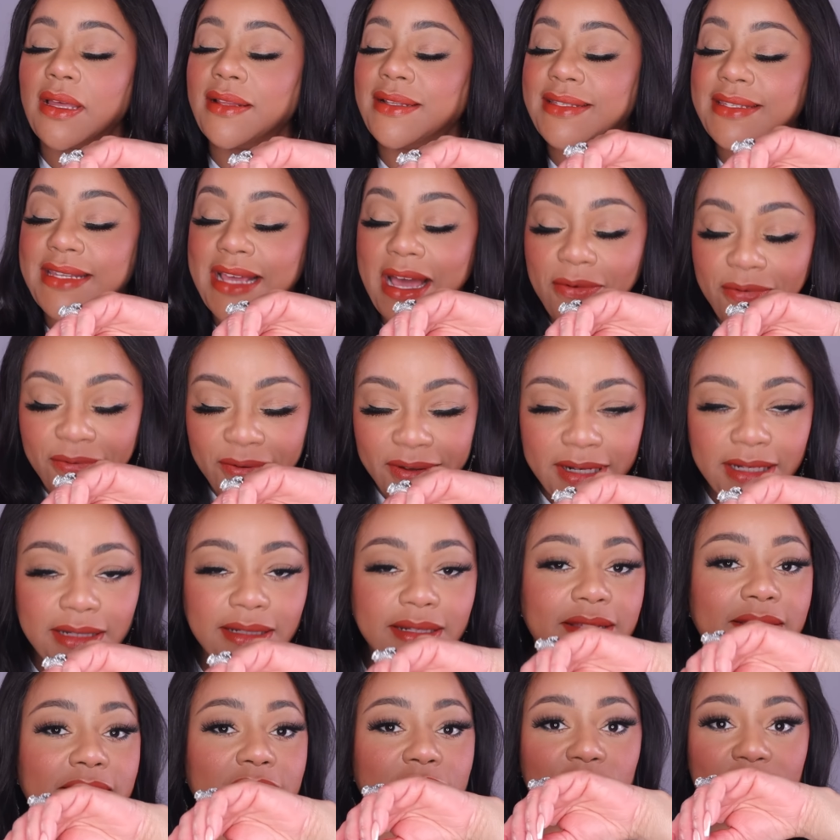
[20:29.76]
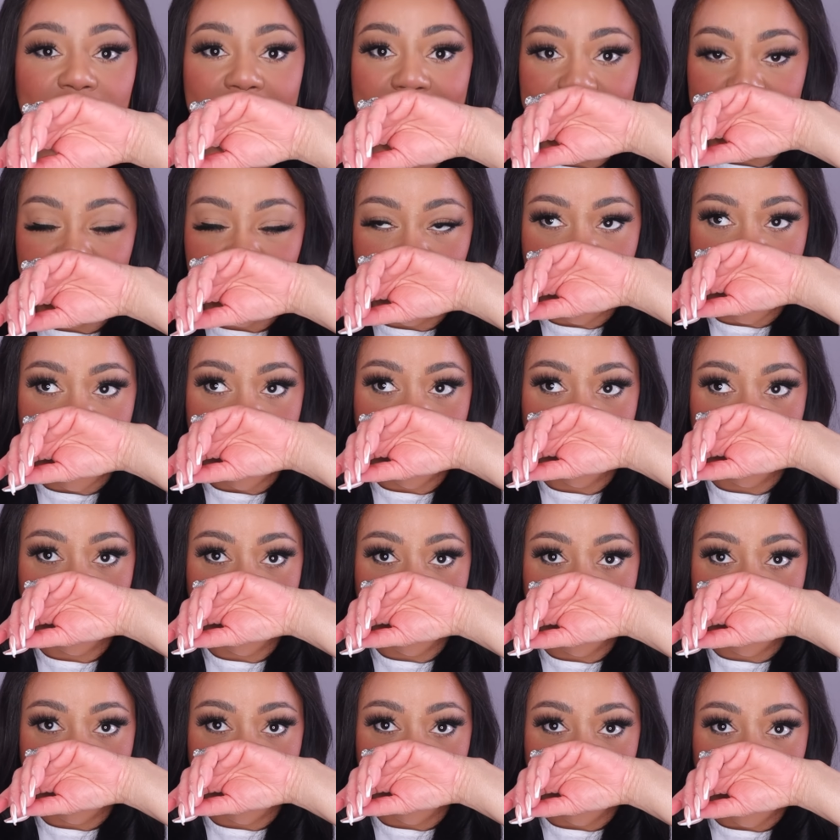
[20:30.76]
definitely the jasmine,
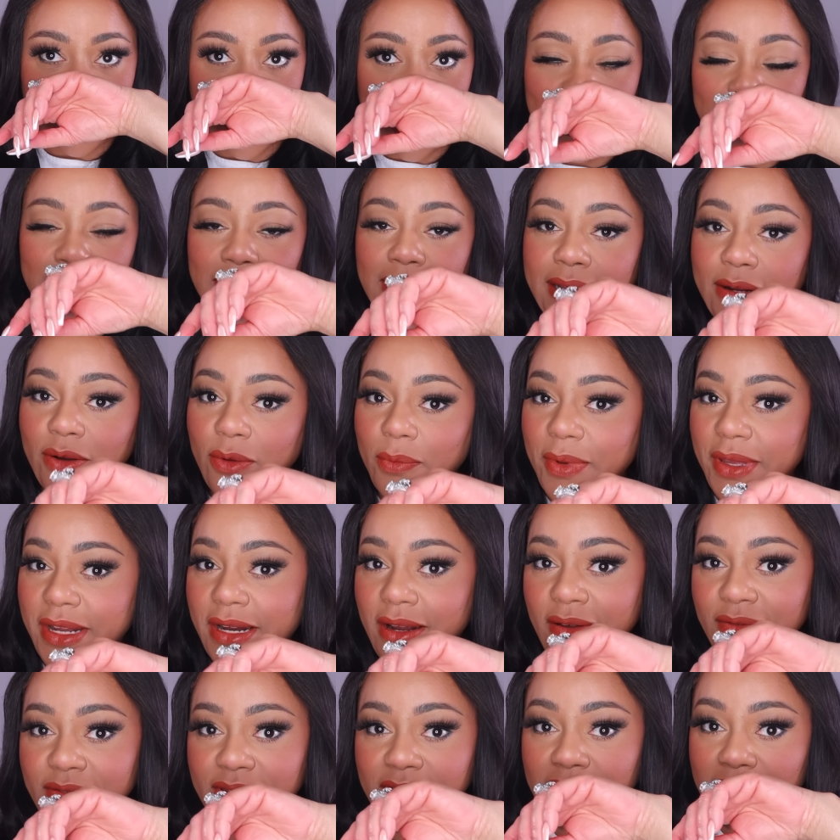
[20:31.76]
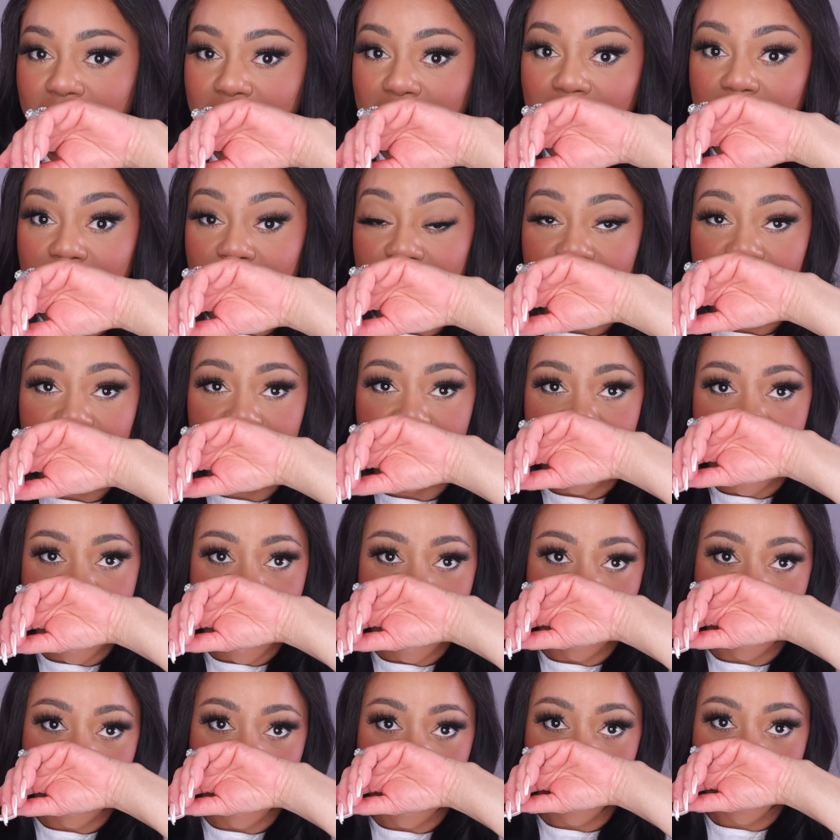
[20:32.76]
a little bit of the lily of the
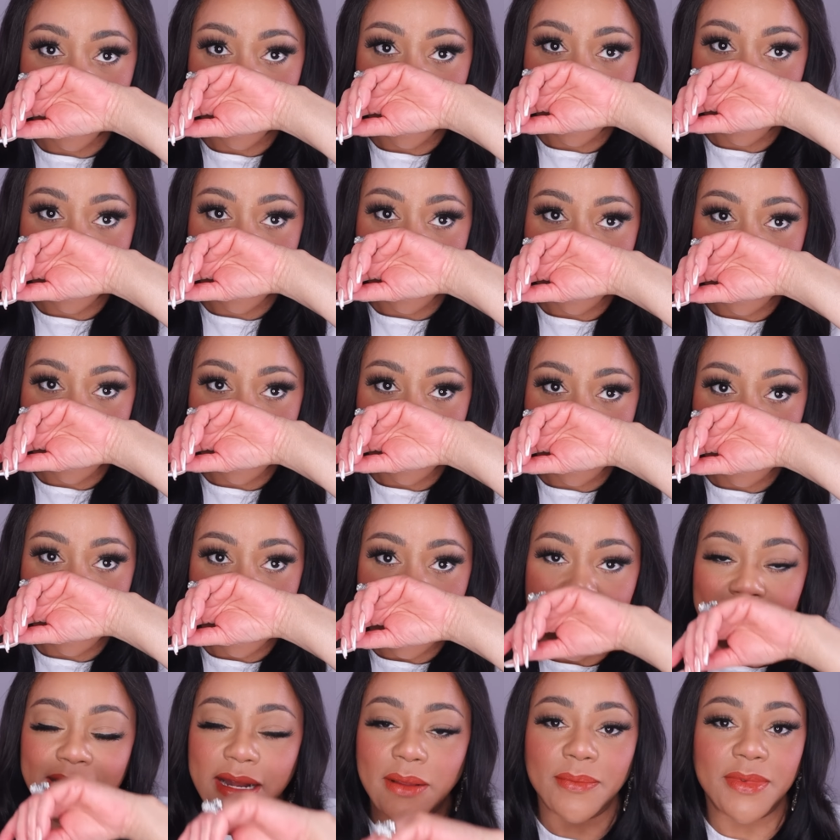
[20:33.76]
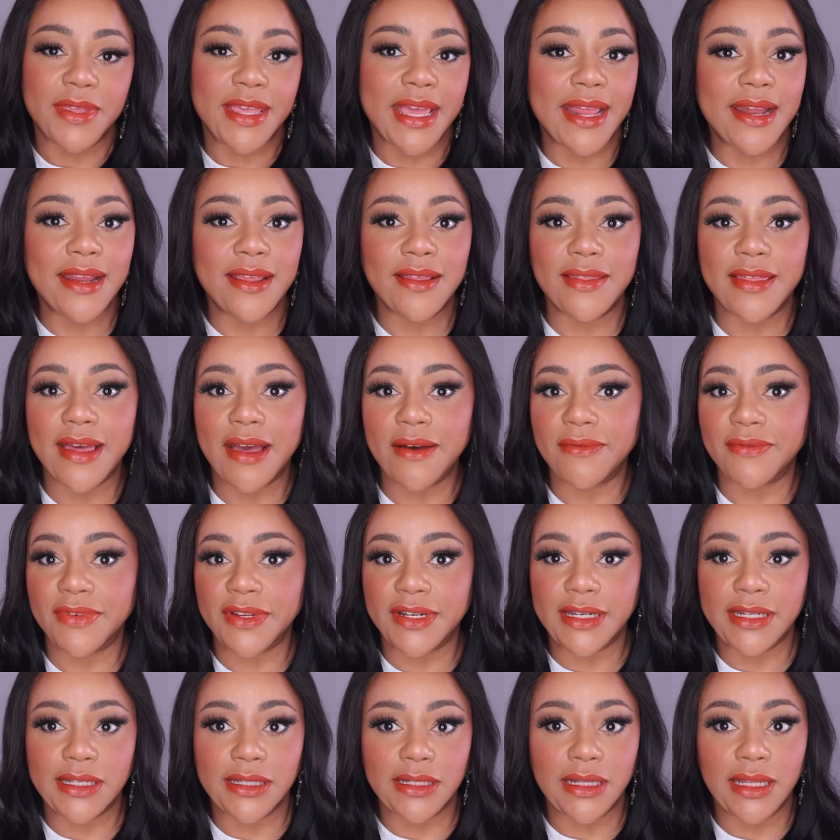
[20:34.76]
valley, and I'm getting that
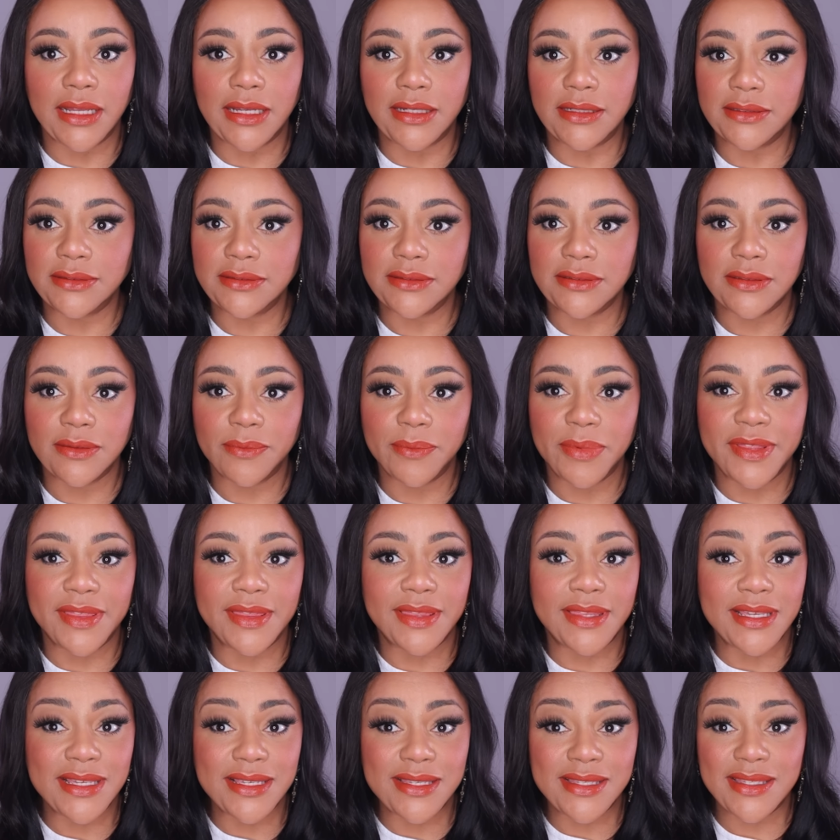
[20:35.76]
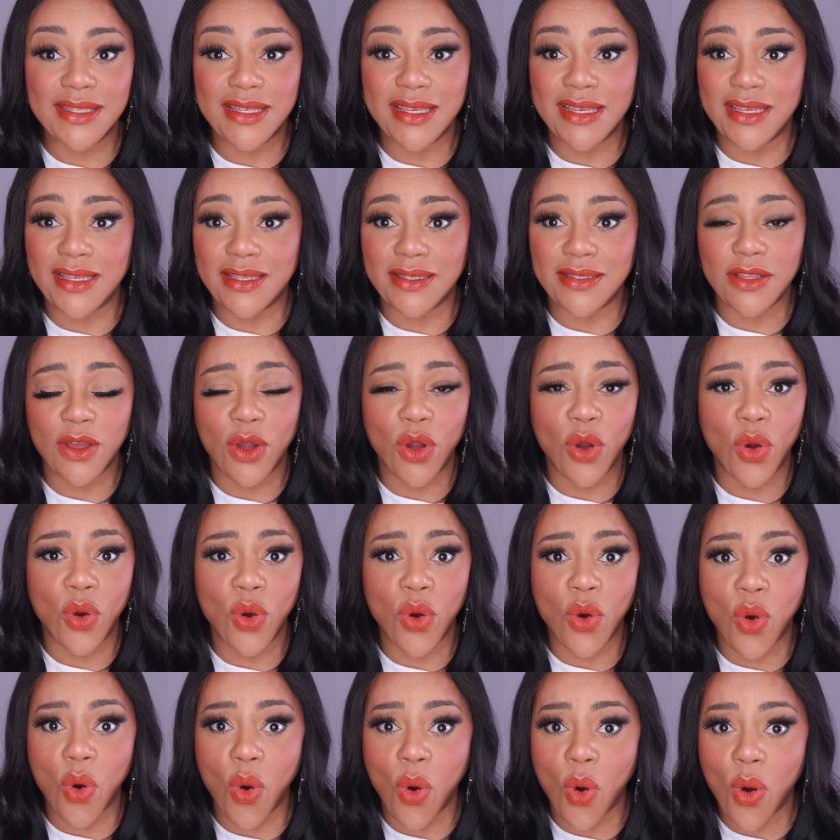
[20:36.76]
vanilla. But this is
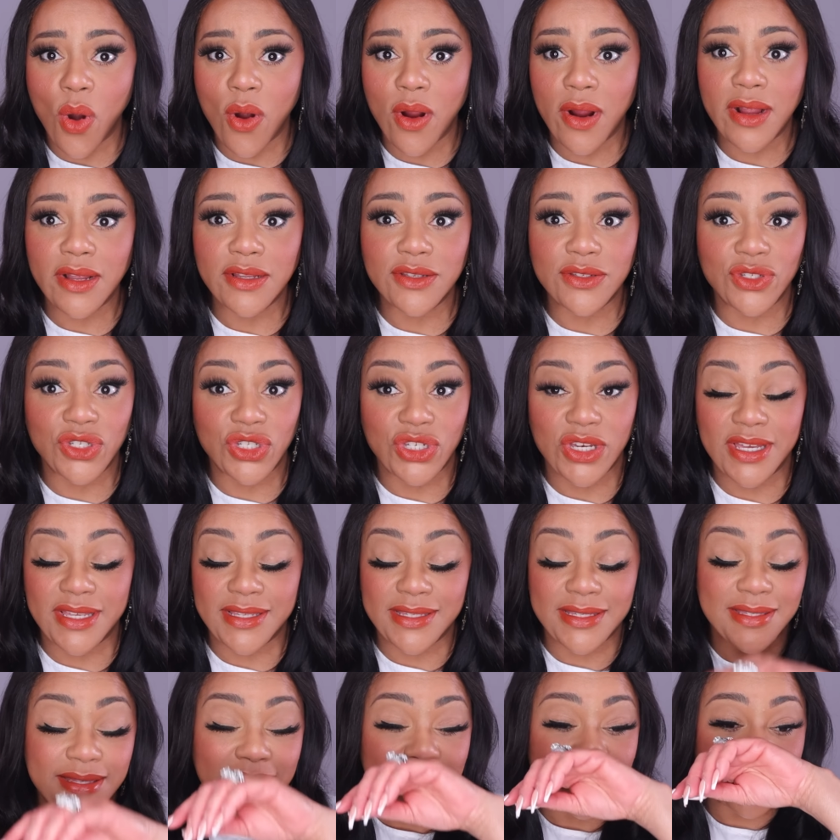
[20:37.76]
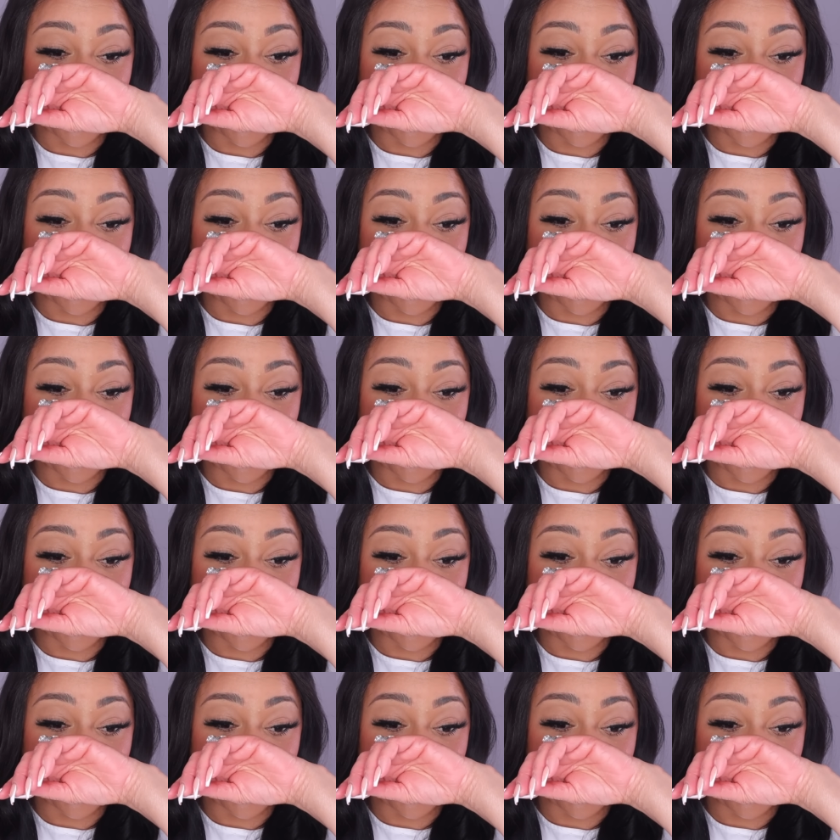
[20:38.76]
gorgeous.